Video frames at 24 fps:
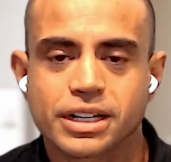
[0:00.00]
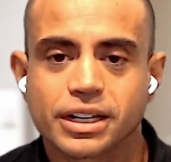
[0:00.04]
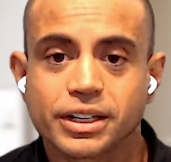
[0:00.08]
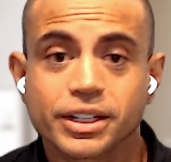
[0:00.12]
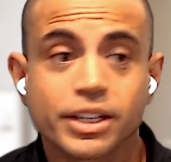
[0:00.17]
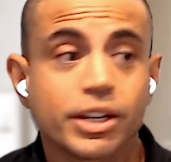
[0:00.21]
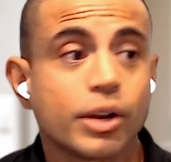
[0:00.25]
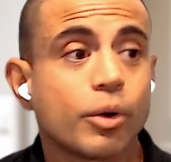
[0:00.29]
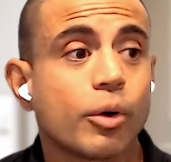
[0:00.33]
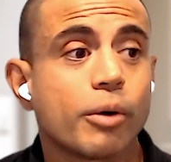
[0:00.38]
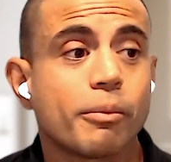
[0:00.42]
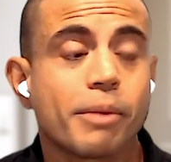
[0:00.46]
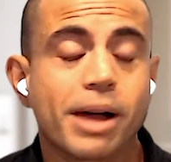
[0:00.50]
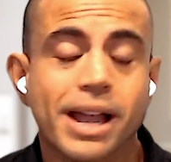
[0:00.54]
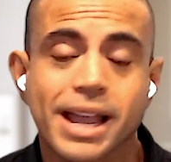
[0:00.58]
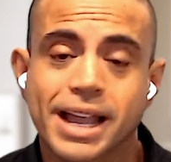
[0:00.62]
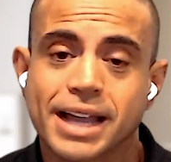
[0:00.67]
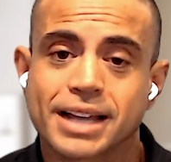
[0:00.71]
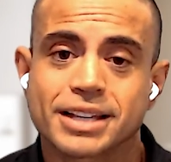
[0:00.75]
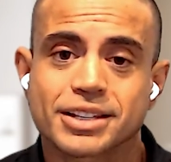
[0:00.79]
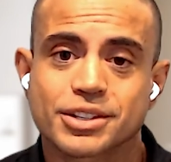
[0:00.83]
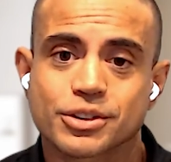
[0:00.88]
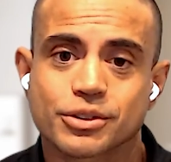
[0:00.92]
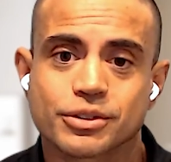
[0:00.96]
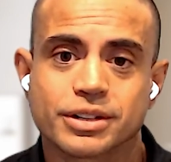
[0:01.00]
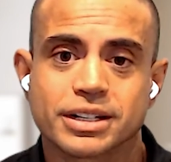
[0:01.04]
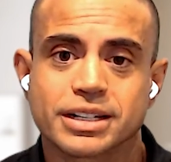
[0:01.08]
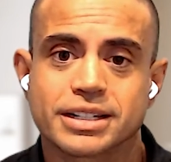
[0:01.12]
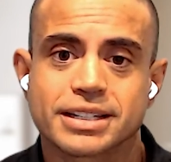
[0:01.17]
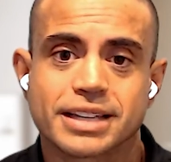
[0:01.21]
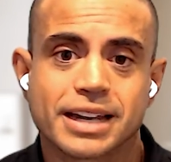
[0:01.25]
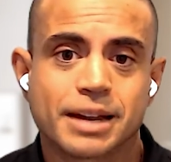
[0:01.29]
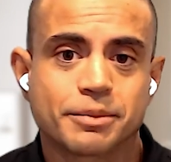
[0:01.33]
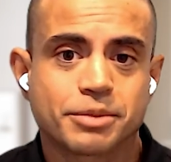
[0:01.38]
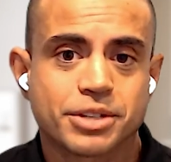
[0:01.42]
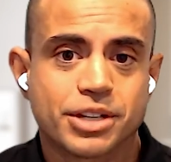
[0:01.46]
You know what my answer is?
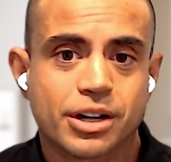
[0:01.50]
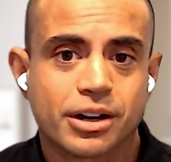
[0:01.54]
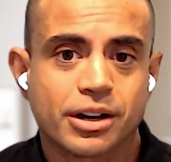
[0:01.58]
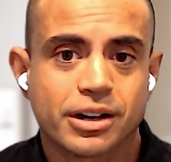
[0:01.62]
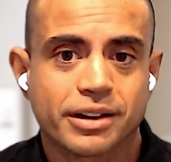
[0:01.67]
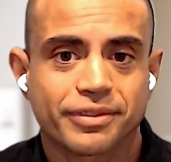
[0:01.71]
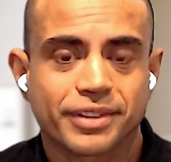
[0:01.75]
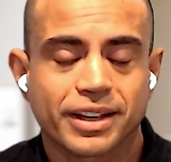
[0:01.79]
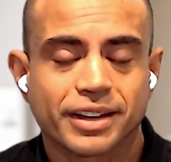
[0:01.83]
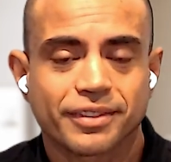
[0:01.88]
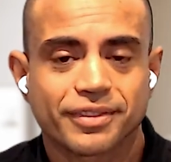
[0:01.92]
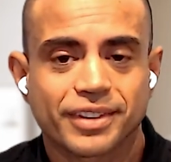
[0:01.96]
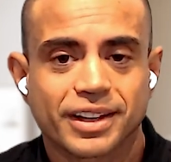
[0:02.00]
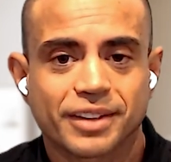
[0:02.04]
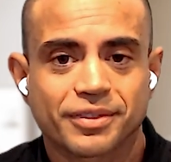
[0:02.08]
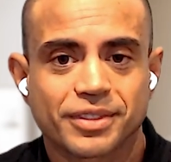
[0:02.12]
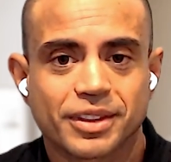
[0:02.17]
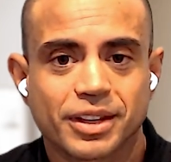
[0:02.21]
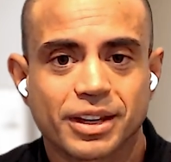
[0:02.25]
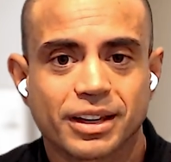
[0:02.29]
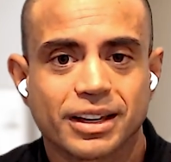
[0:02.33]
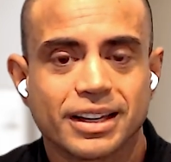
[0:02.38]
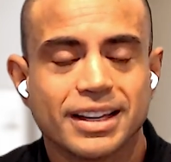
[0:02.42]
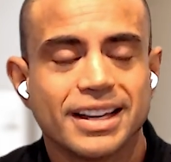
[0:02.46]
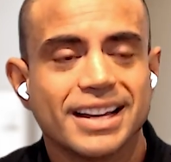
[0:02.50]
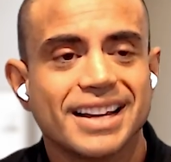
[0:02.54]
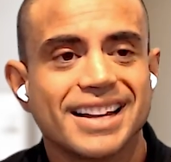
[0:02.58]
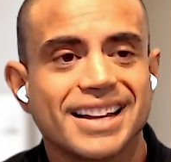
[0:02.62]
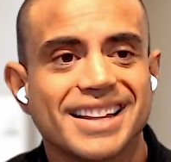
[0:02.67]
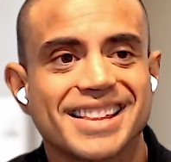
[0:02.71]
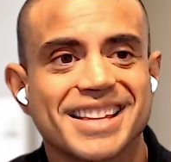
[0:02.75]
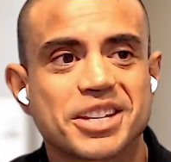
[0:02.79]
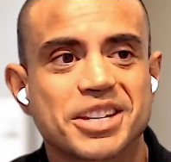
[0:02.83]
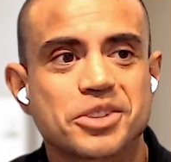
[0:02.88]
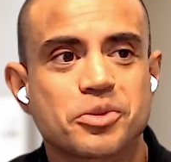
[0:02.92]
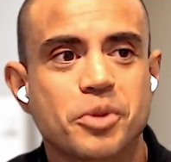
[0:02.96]
And I'm sorry if the
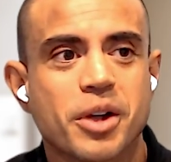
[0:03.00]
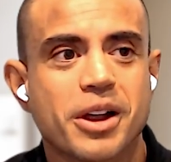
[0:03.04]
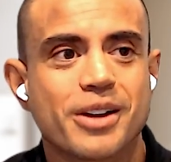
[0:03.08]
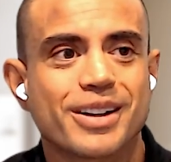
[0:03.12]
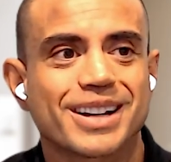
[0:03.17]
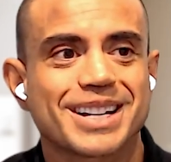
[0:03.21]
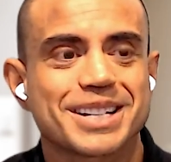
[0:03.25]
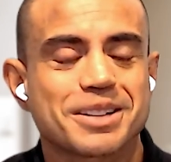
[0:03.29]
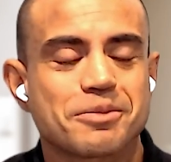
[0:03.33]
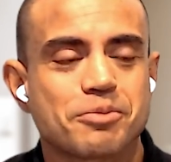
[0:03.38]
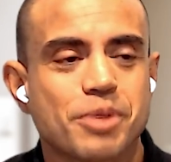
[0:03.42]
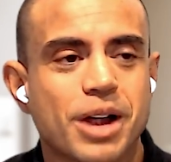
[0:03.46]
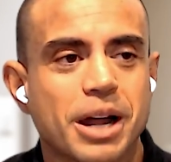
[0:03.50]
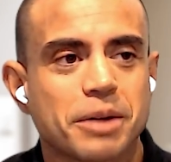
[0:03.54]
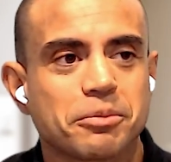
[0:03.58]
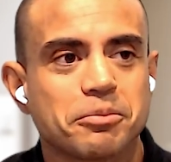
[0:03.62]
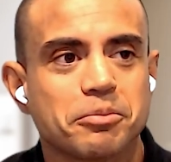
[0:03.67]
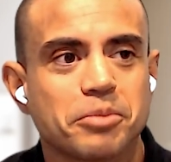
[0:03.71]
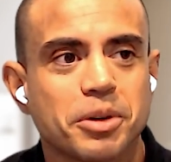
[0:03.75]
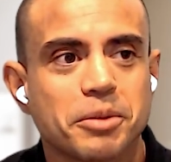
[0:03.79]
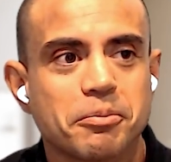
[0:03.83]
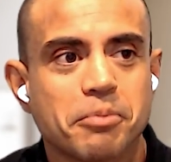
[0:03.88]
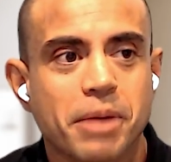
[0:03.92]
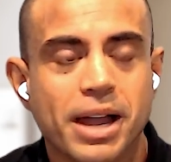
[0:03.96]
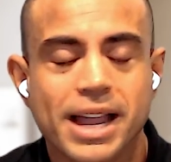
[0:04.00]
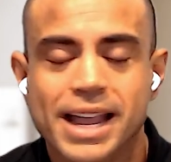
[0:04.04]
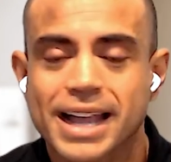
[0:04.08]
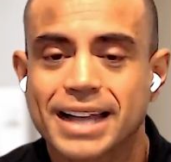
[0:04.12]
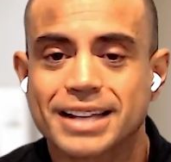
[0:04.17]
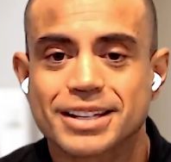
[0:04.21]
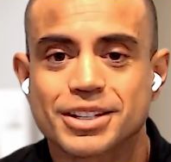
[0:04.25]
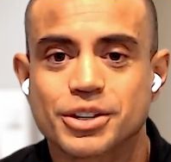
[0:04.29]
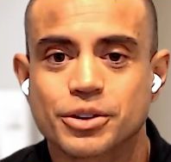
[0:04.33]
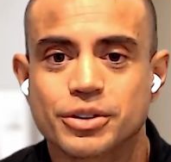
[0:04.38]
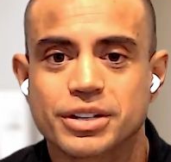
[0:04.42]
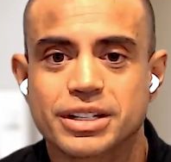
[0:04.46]
swearing is a problem, but my
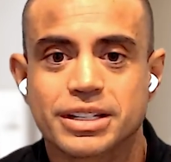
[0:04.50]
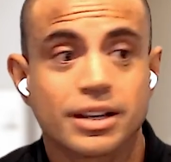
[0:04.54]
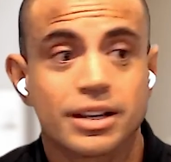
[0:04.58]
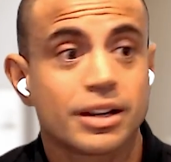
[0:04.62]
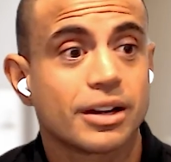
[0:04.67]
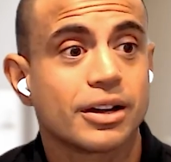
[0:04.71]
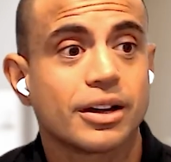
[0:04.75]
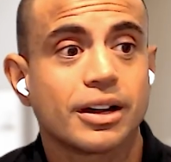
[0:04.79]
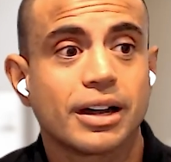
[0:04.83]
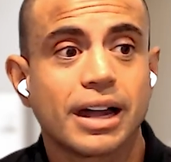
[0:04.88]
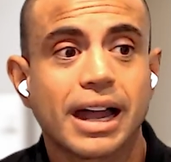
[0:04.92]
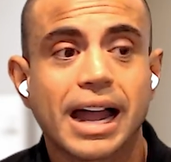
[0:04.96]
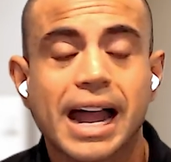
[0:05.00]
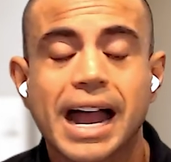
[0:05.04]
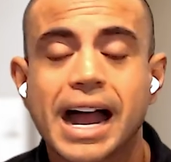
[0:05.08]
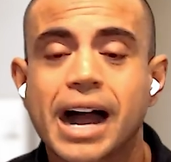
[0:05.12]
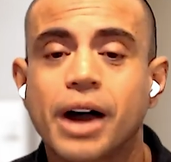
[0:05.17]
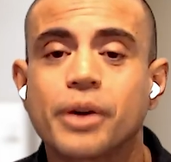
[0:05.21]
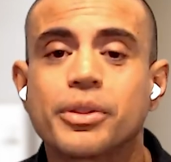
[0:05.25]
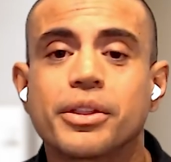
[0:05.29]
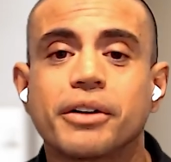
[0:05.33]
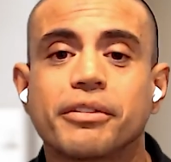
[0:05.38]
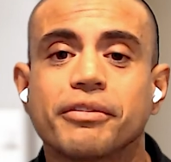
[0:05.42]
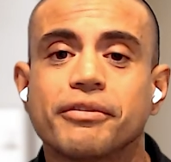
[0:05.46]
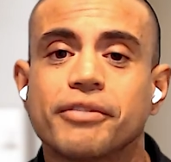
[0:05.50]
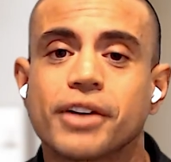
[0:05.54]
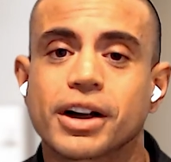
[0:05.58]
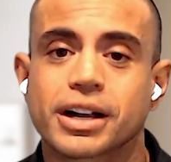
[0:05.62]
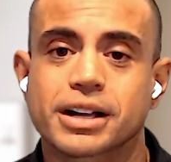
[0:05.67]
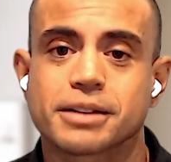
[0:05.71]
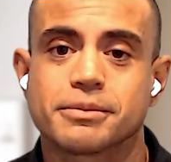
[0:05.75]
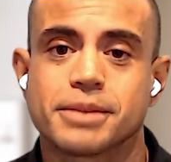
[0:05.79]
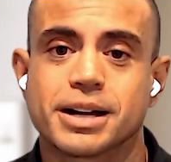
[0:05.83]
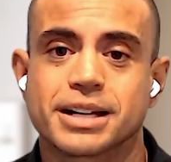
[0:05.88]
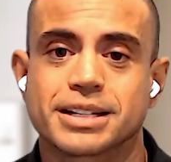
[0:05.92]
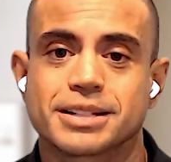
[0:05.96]
answer is, how the fuck
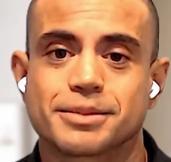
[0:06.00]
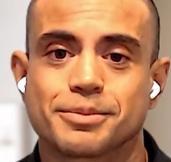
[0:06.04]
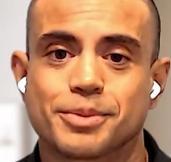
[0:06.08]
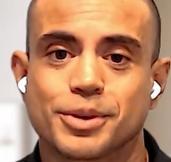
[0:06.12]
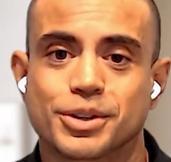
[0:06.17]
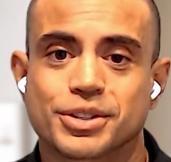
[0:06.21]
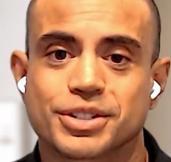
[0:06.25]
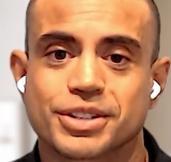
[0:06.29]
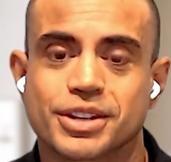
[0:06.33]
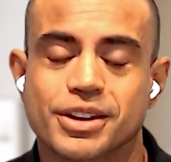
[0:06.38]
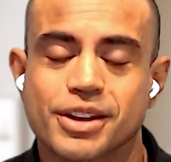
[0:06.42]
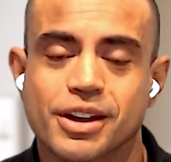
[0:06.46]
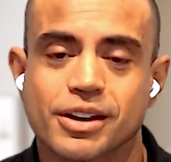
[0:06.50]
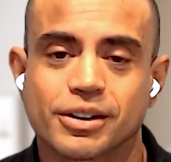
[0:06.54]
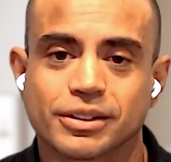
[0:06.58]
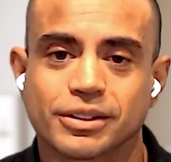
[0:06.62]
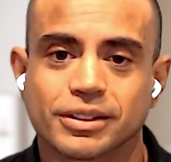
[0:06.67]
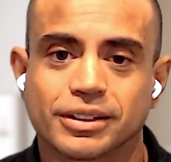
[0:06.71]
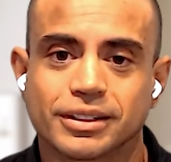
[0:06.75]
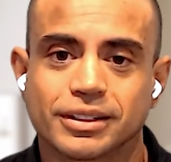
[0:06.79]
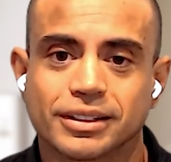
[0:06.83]
am I supposed to know?